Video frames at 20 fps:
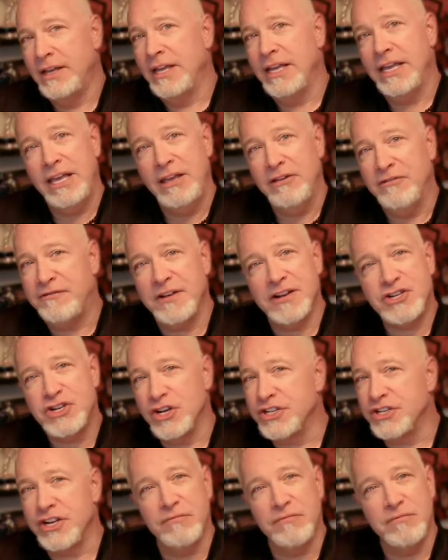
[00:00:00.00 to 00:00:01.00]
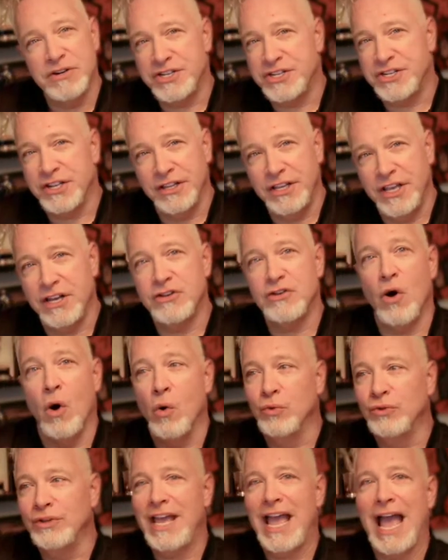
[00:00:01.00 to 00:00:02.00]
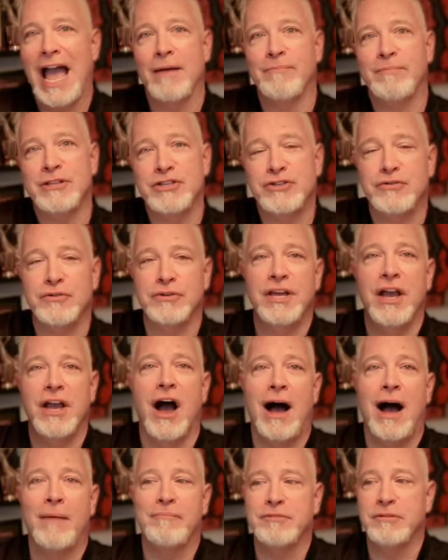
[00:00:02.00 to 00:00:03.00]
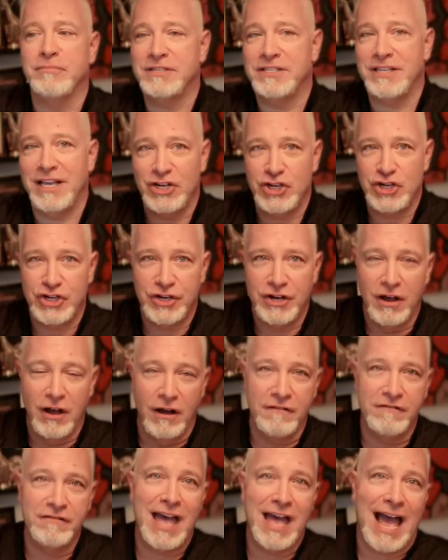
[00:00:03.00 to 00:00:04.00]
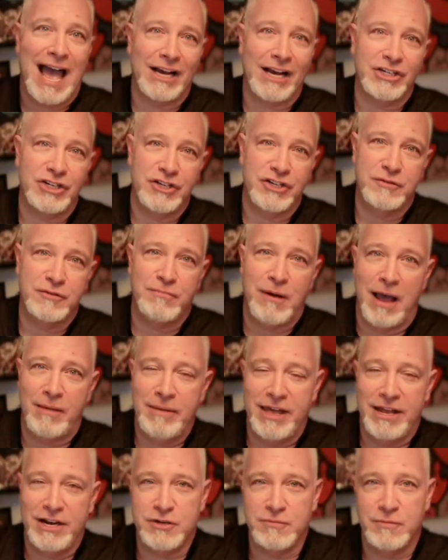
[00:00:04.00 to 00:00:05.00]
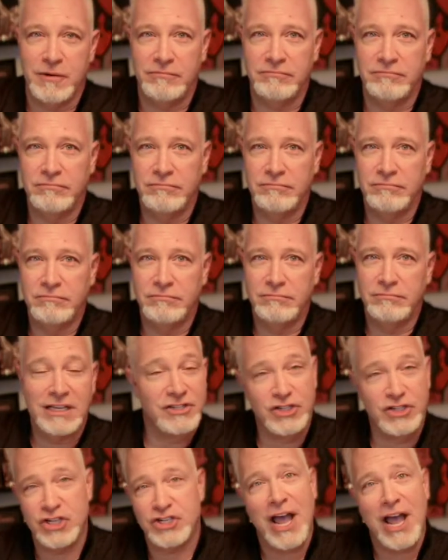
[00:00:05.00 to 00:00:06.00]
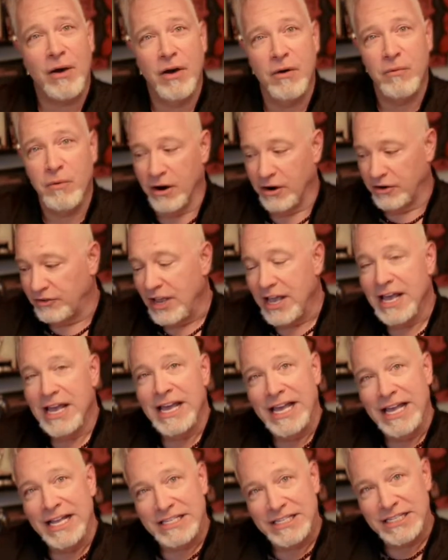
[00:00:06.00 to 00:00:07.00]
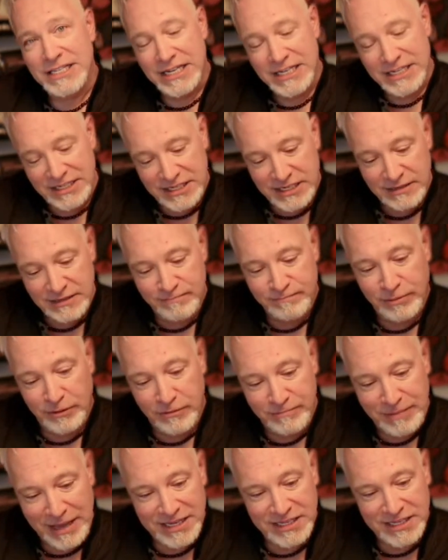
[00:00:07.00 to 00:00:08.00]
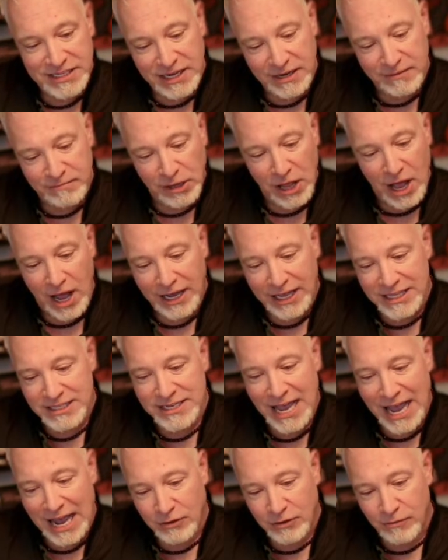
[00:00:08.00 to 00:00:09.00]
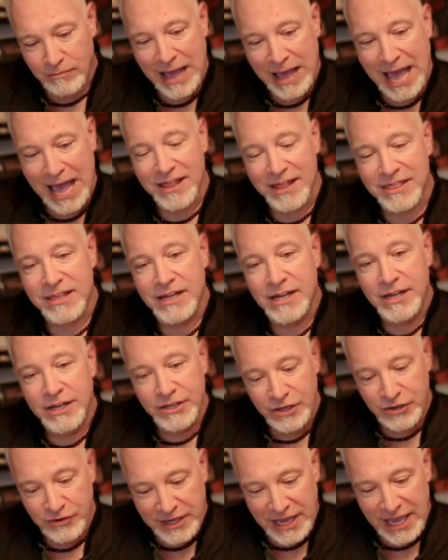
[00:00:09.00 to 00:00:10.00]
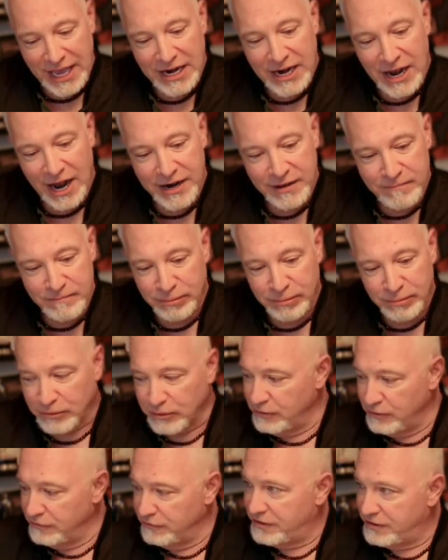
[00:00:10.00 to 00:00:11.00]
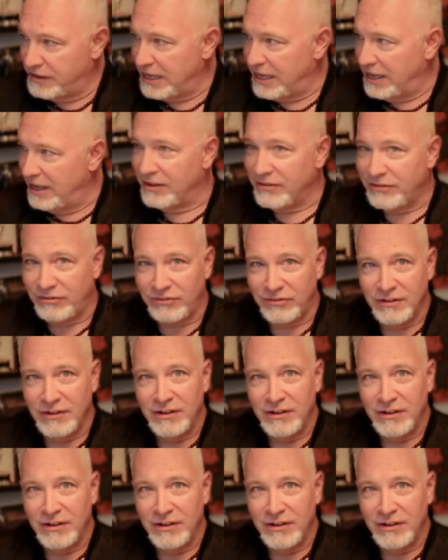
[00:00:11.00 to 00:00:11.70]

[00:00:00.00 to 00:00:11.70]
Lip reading: Efficient and resilient only happens through the optimization of the actions by management. That's just how it works. It's simple, basic block and tackle math. You cannot improve this.